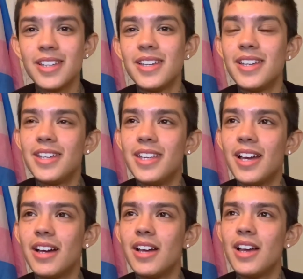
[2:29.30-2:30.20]
Yeah,
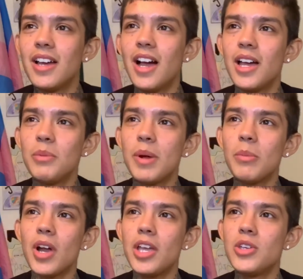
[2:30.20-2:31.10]
I remember
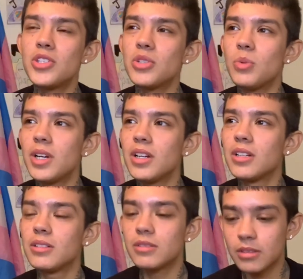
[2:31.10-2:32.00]
I used to wear,
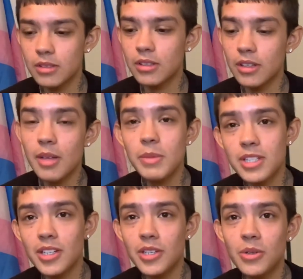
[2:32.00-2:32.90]
let me tell
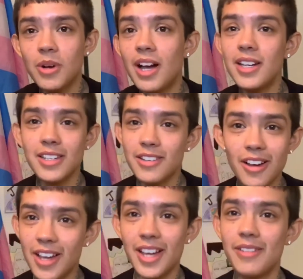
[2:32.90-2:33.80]
you, I did not
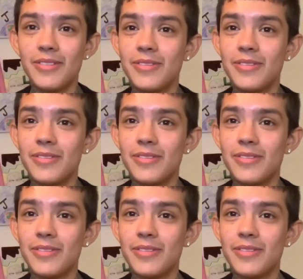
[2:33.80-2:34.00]
have